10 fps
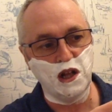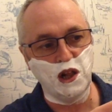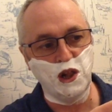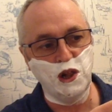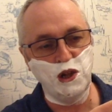
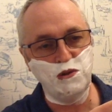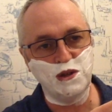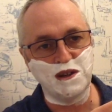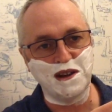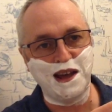
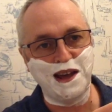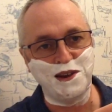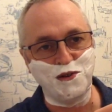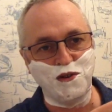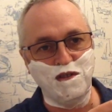loosened the
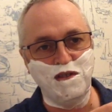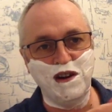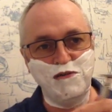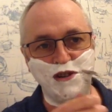handle very